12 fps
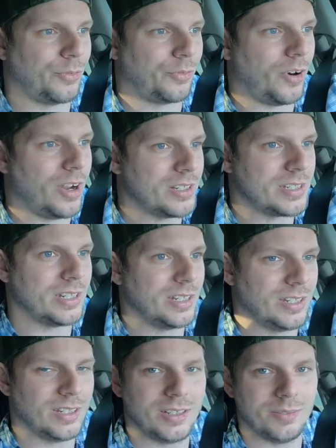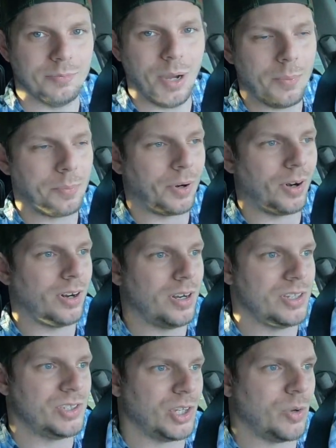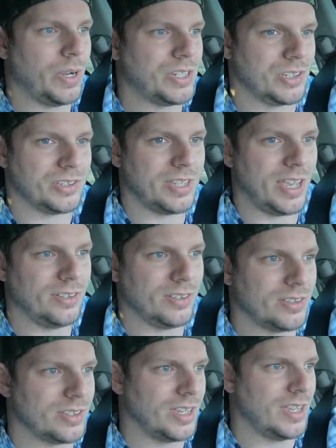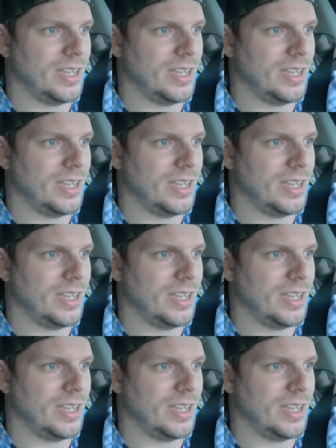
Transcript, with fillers: front bumper sequential signals,